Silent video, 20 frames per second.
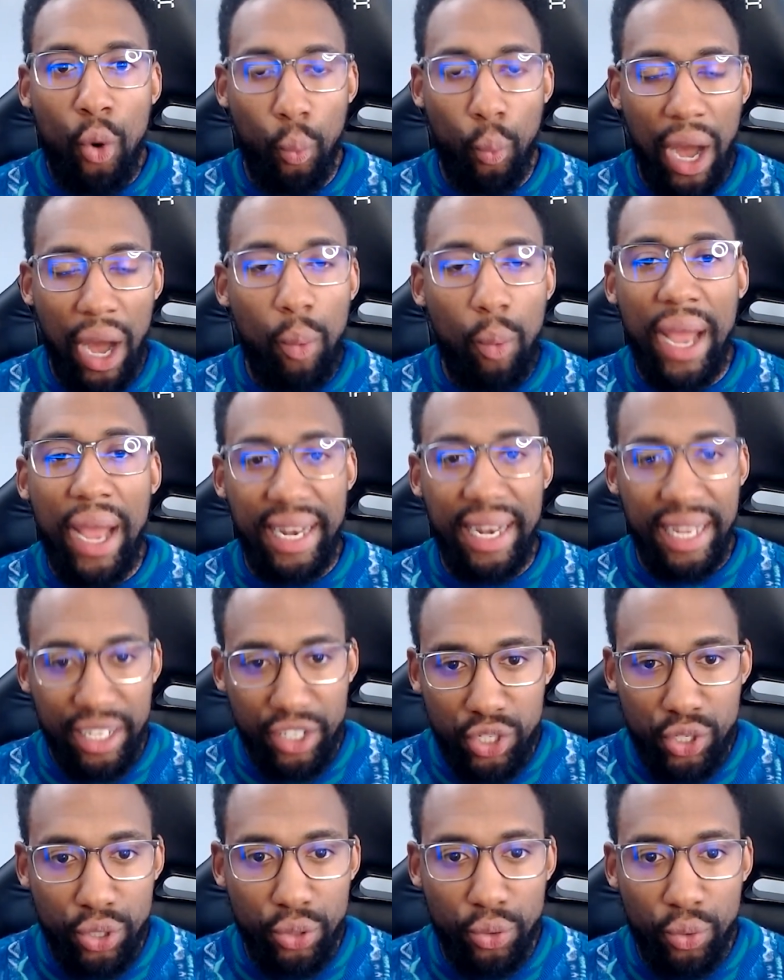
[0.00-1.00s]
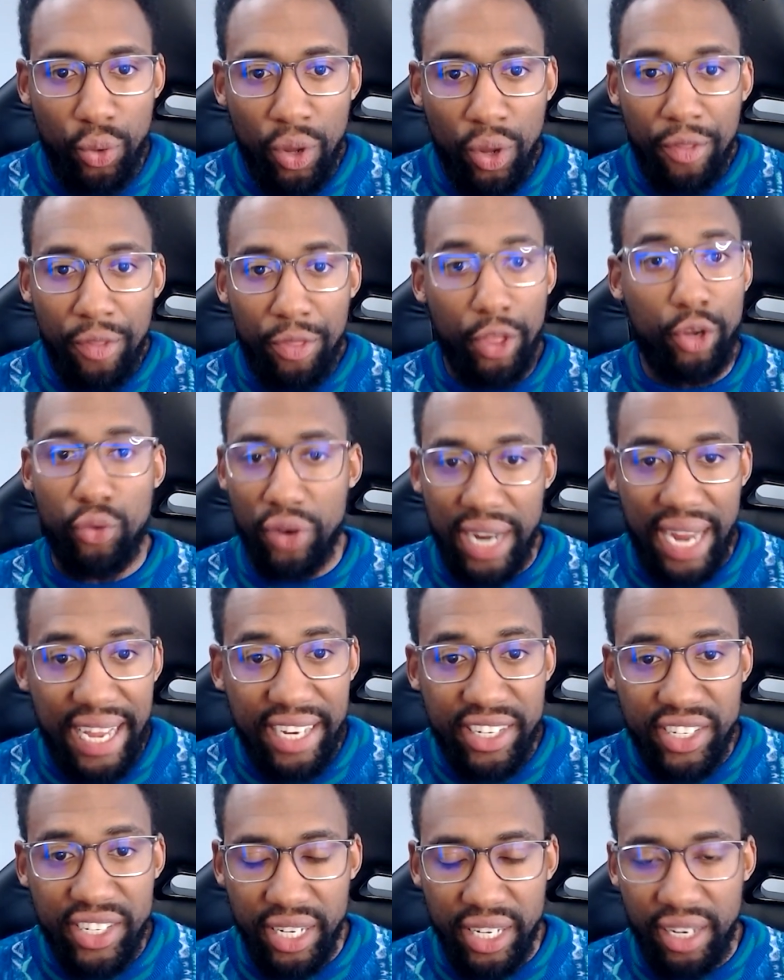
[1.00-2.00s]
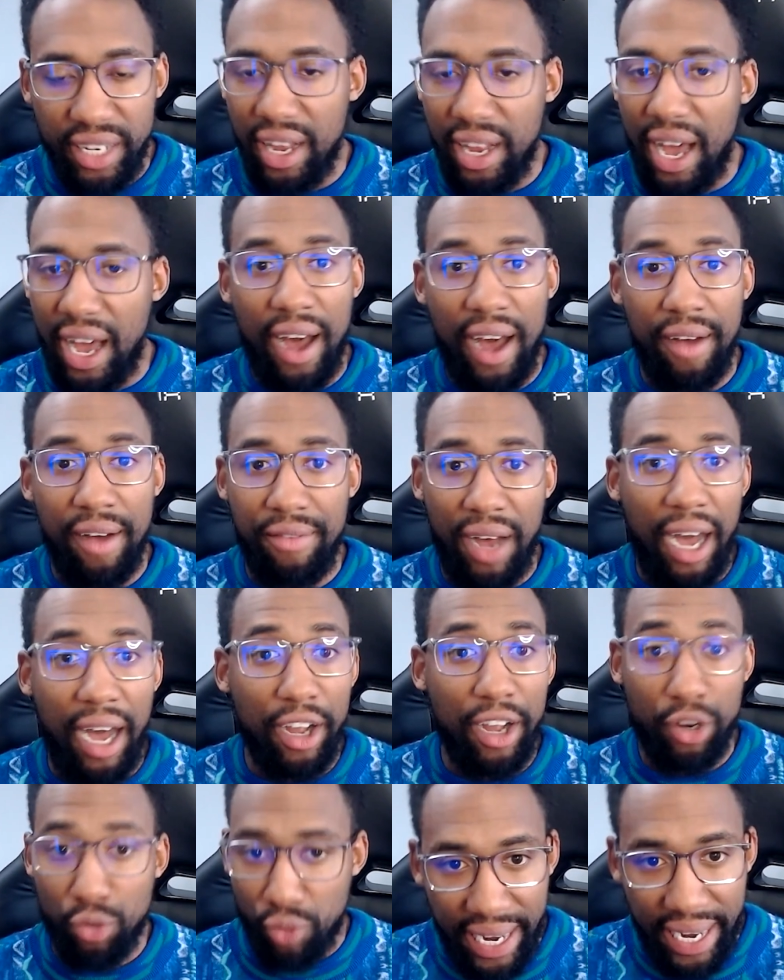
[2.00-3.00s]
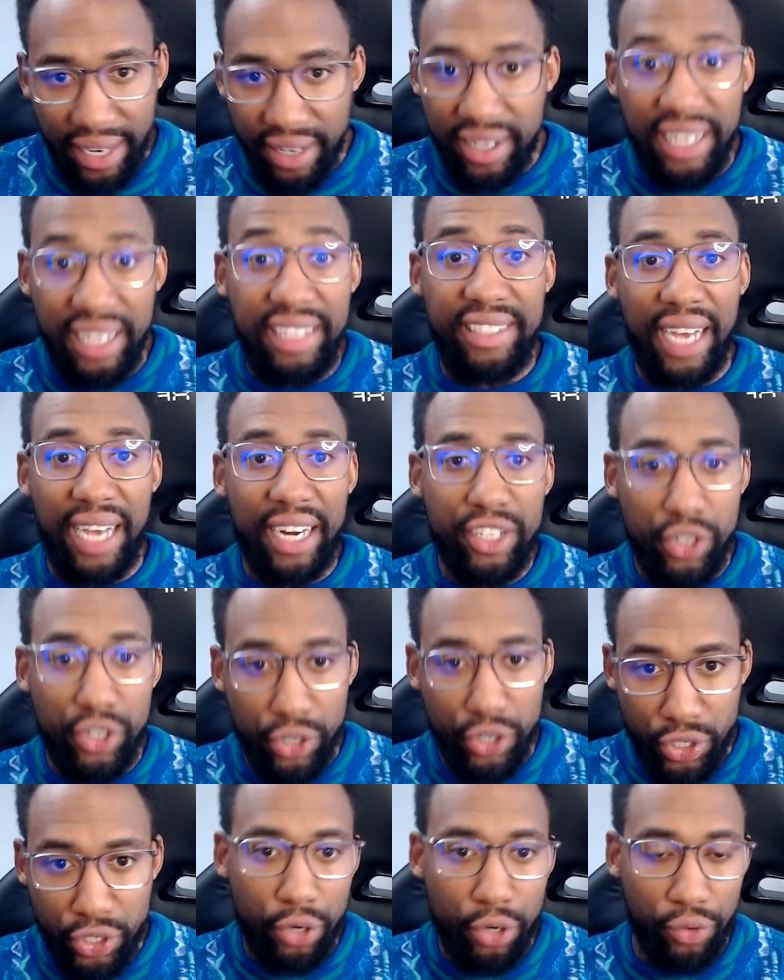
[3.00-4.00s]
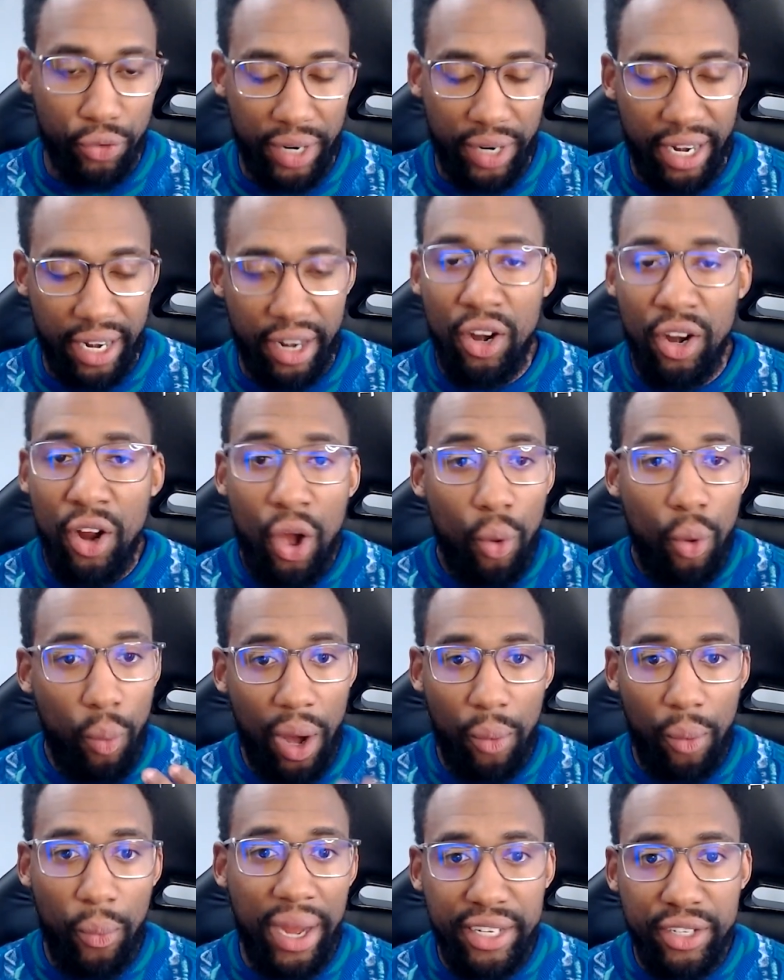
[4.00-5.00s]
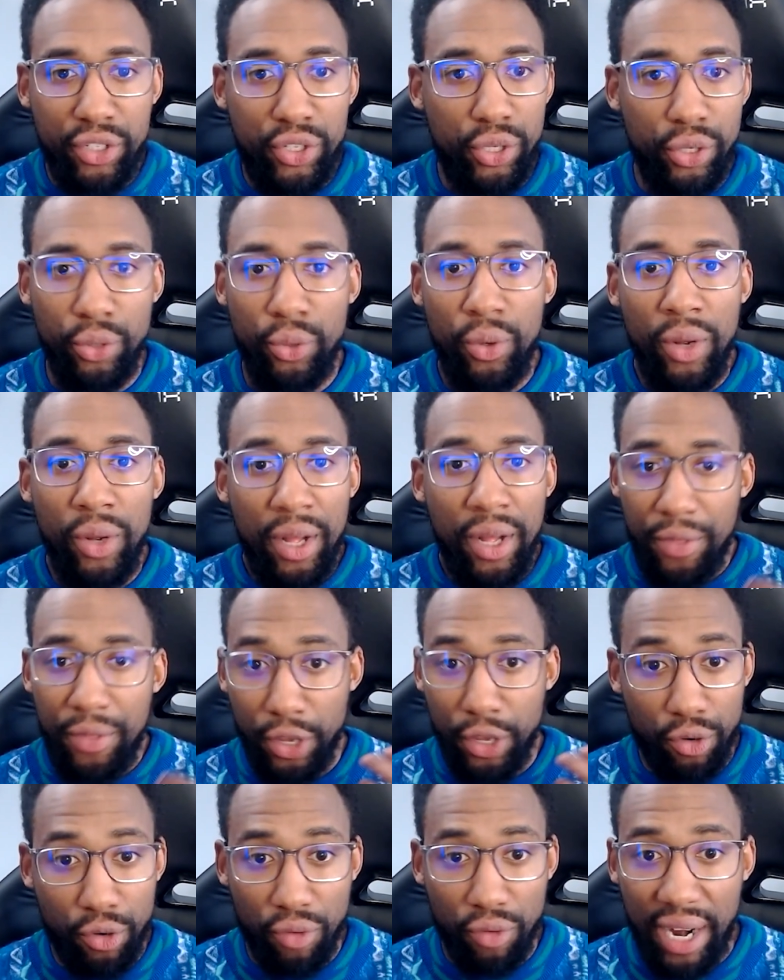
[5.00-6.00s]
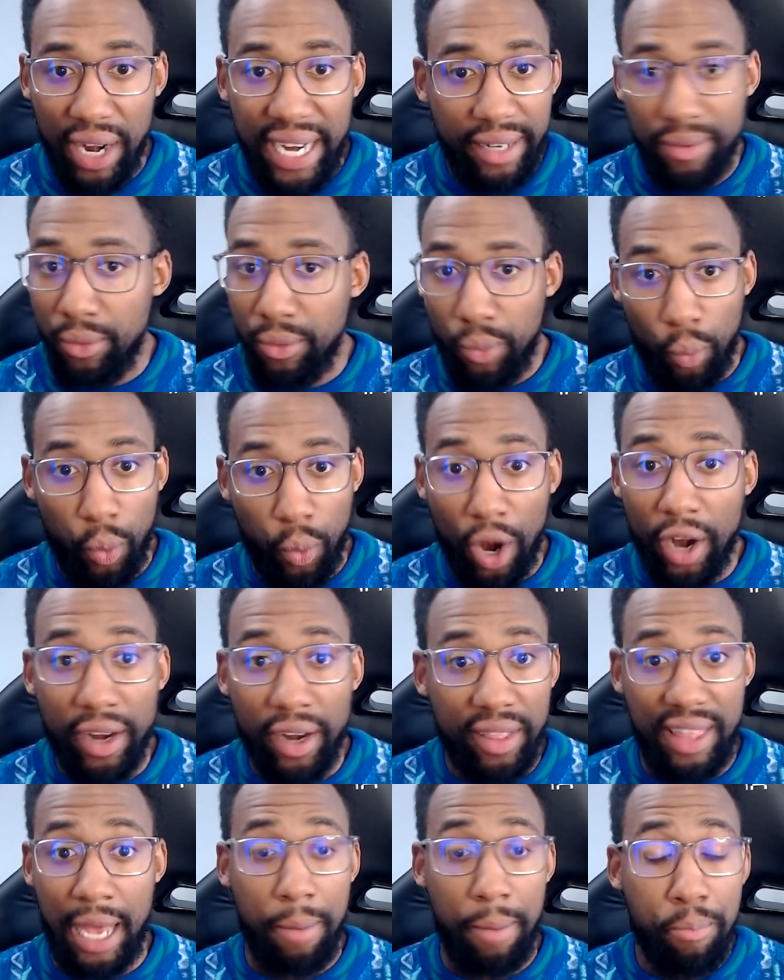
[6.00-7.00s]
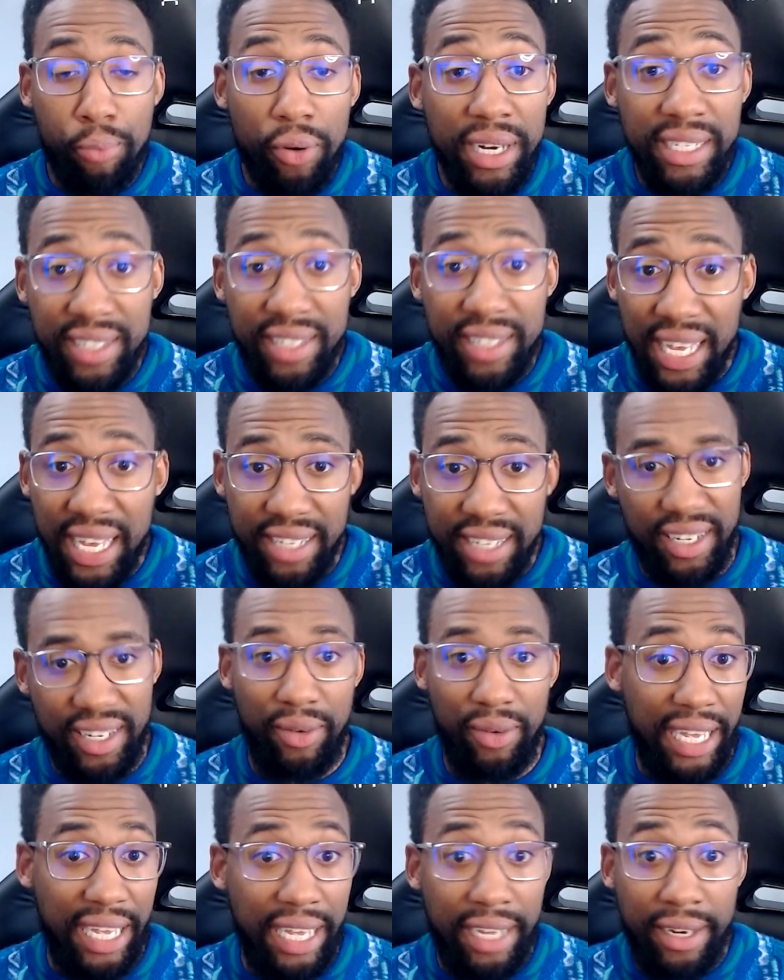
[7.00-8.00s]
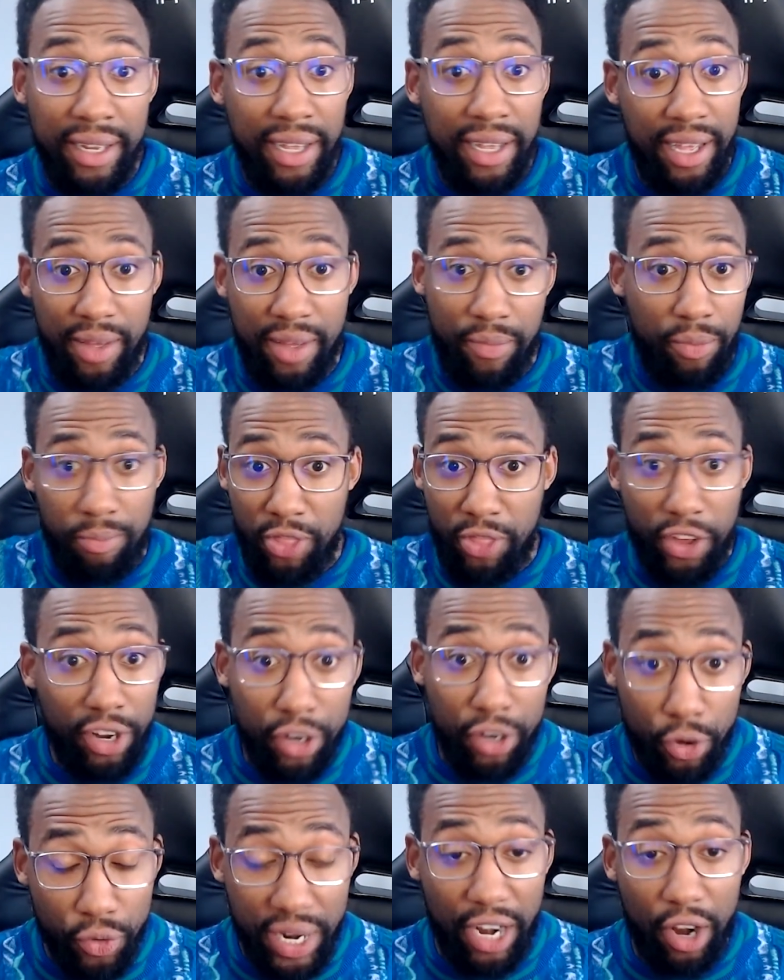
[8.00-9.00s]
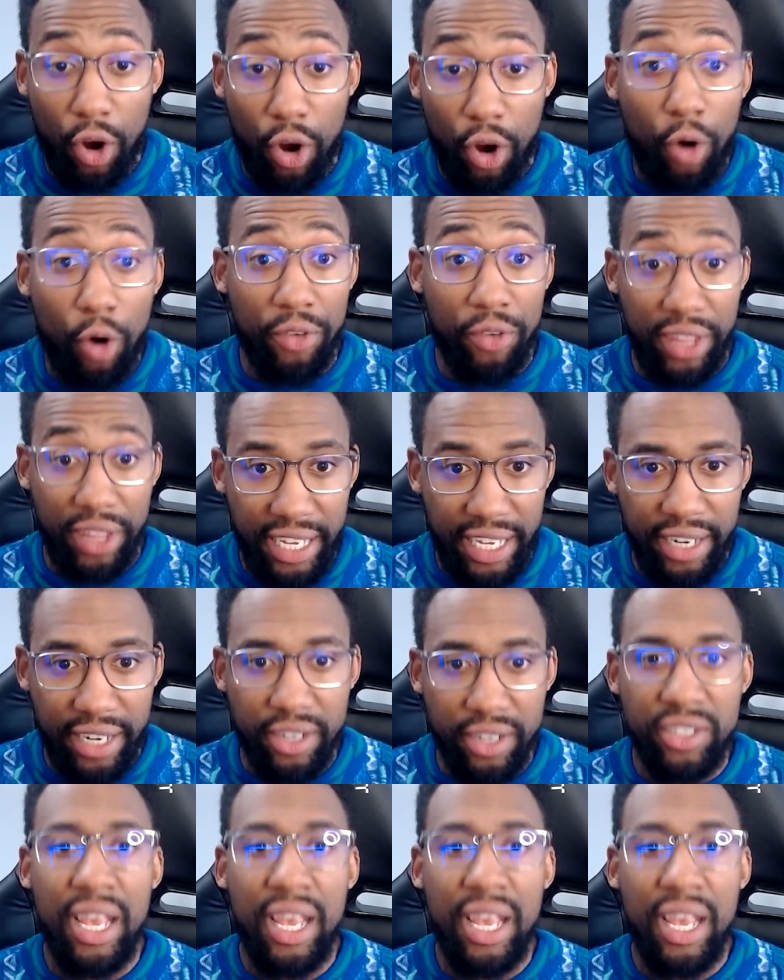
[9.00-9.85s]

what went into the creation of a great conductor's career, what went into the great work that Prince has done in their career over the years.